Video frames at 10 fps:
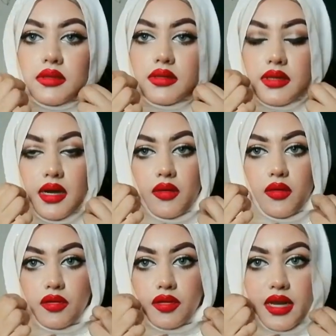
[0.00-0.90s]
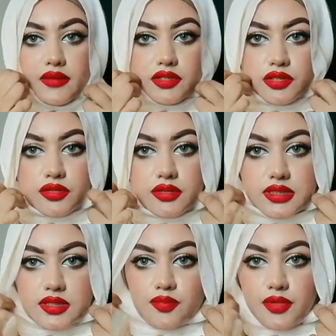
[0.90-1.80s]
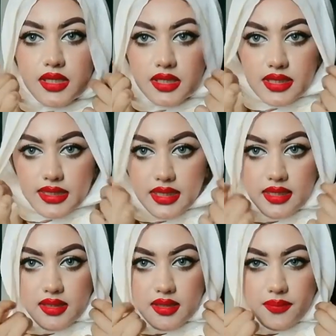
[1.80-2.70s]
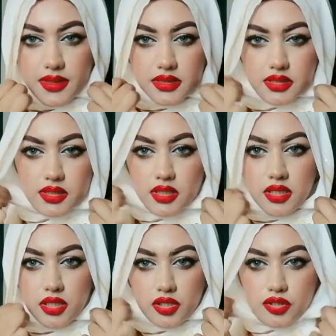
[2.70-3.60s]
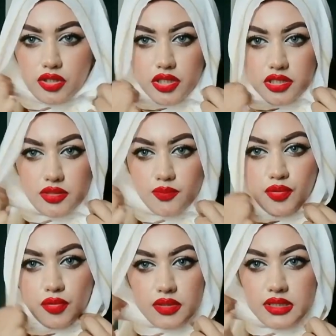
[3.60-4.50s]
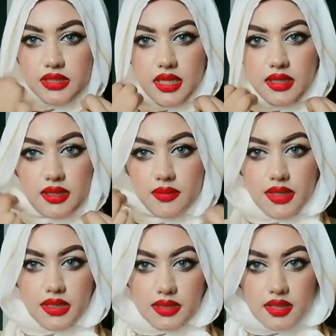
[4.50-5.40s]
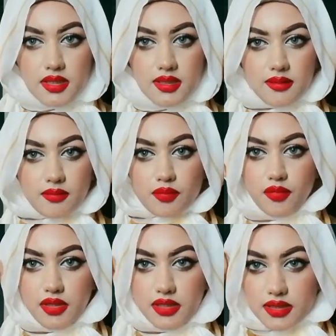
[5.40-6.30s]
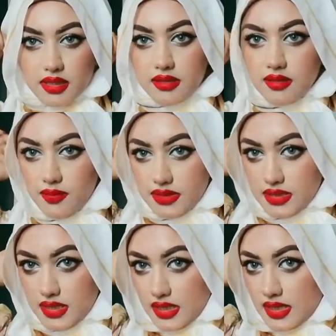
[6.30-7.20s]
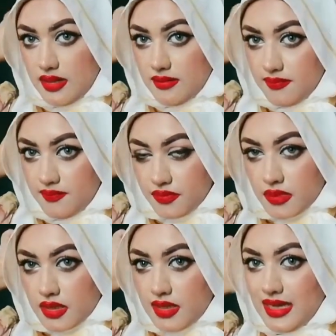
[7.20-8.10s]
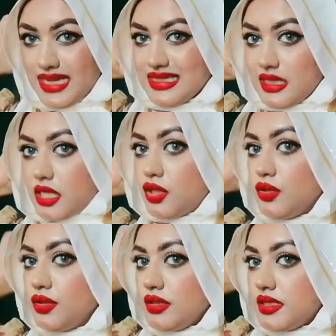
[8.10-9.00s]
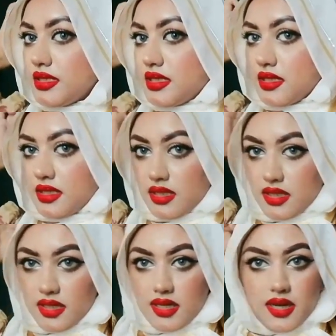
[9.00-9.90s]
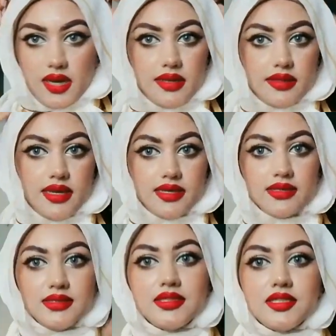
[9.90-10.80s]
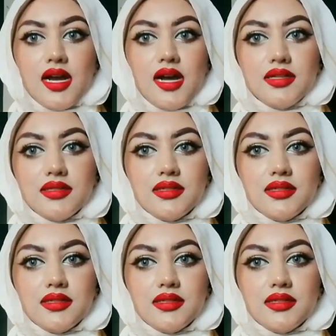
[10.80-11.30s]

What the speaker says: Now all you have to do is bring that a little bit, just pull it a little bit. Pull it a little bit here, let it loose, and then it's done.